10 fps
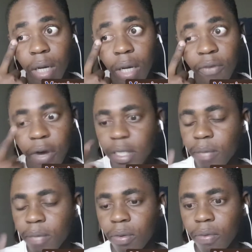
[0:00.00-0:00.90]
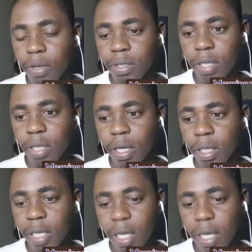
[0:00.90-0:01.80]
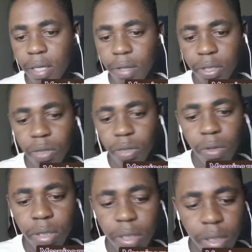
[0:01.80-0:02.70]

for example, there's a kid and there's an old